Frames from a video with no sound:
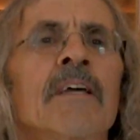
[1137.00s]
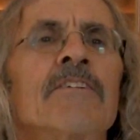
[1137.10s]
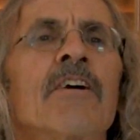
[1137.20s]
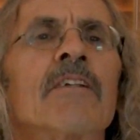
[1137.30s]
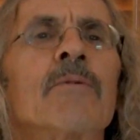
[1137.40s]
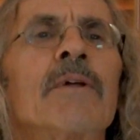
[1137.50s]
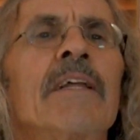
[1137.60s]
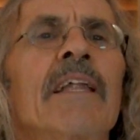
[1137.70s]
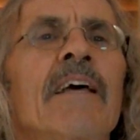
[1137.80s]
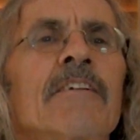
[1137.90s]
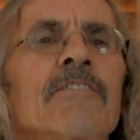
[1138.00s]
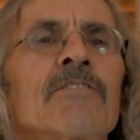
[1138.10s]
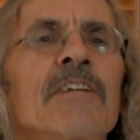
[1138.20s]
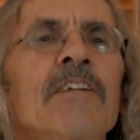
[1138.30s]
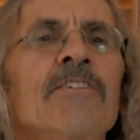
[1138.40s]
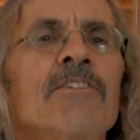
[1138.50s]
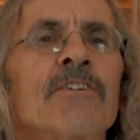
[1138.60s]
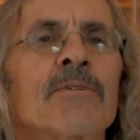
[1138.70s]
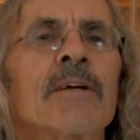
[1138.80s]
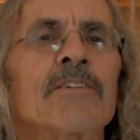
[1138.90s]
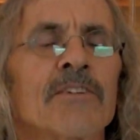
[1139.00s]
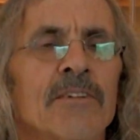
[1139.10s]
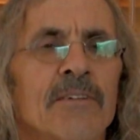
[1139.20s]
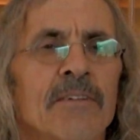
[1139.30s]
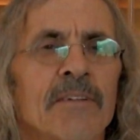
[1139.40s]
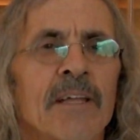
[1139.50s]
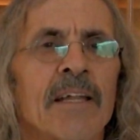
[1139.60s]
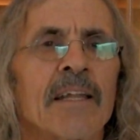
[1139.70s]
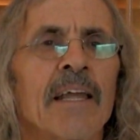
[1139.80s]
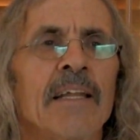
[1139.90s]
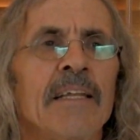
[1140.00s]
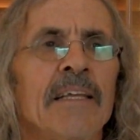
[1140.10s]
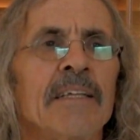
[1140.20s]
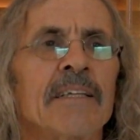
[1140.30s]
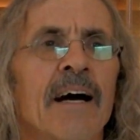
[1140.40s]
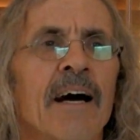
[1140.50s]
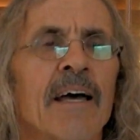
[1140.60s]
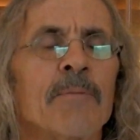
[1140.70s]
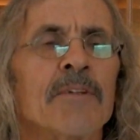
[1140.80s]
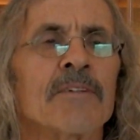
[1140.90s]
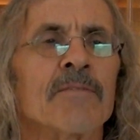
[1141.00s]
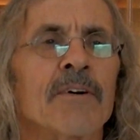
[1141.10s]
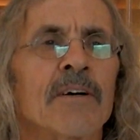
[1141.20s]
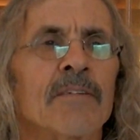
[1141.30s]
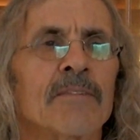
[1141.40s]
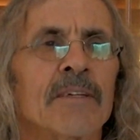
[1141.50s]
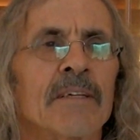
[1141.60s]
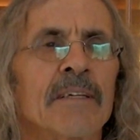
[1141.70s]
It's only when it enters into the creation that any time is involved.